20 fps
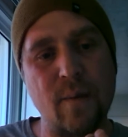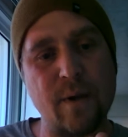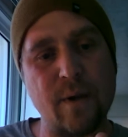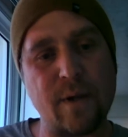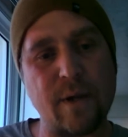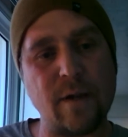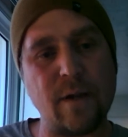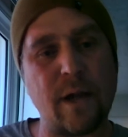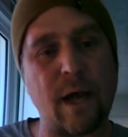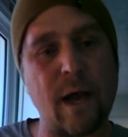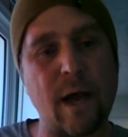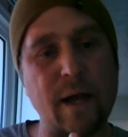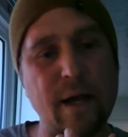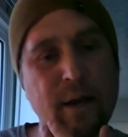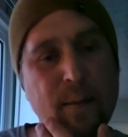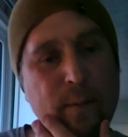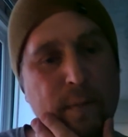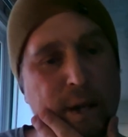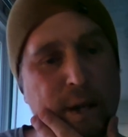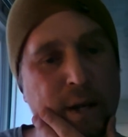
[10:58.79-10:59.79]
but the
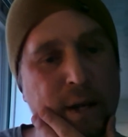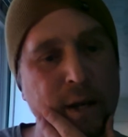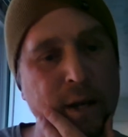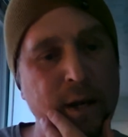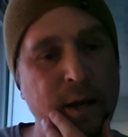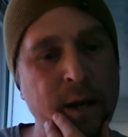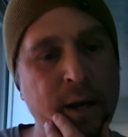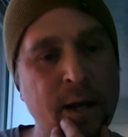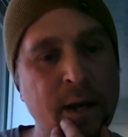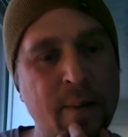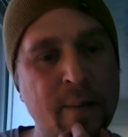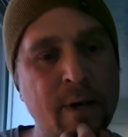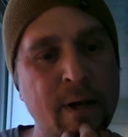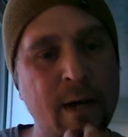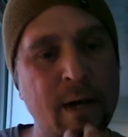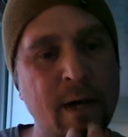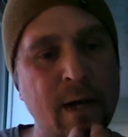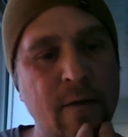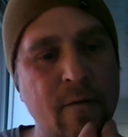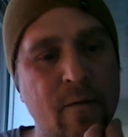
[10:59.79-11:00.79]
light
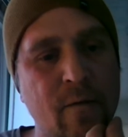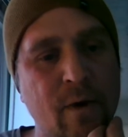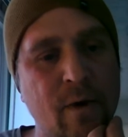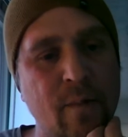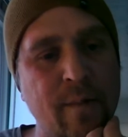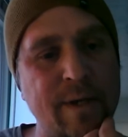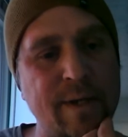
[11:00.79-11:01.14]
emanating